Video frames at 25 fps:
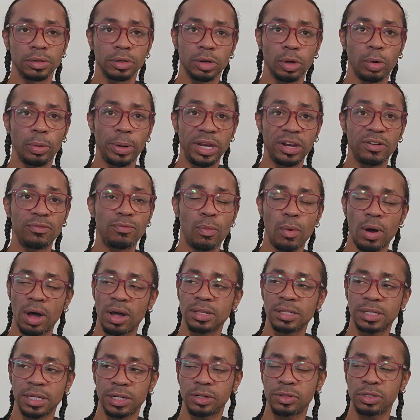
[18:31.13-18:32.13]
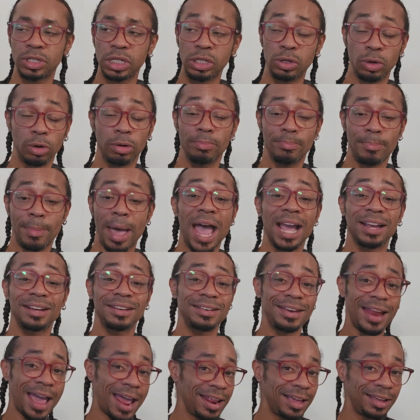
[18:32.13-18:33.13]
Queen of Wands energy, your
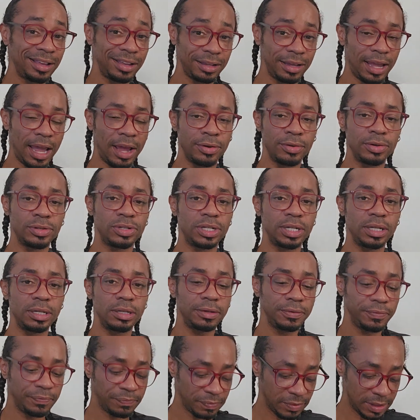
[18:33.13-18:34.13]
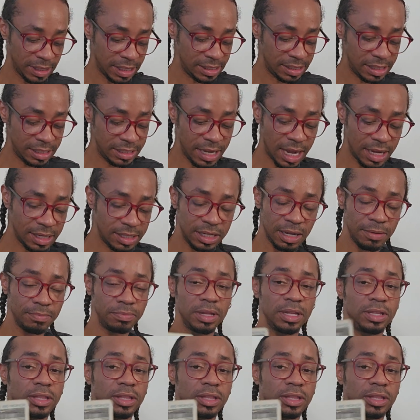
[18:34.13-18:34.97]
magnetic energy. This is not something